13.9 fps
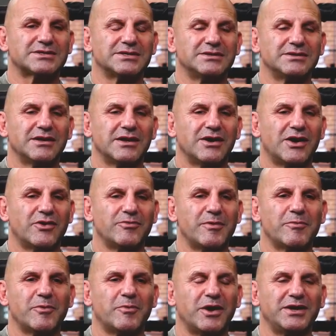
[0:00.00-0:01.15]
and I
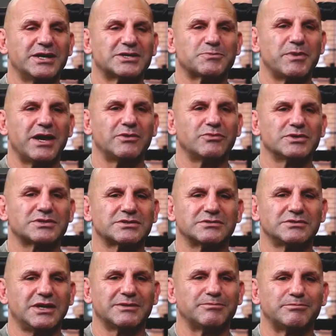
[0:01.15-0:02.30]
remember my next bout was
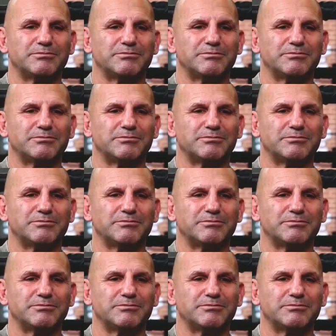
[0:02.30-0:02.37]
like